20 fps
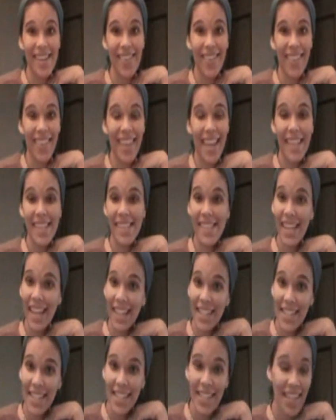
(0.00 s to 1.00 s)
So that's
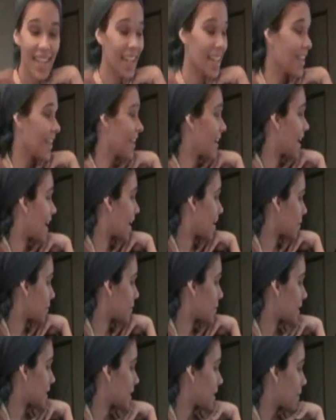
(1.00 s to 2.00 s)
it.
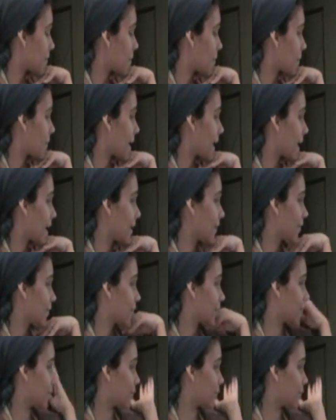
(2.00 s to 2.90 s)
You want to tell them bye-bye?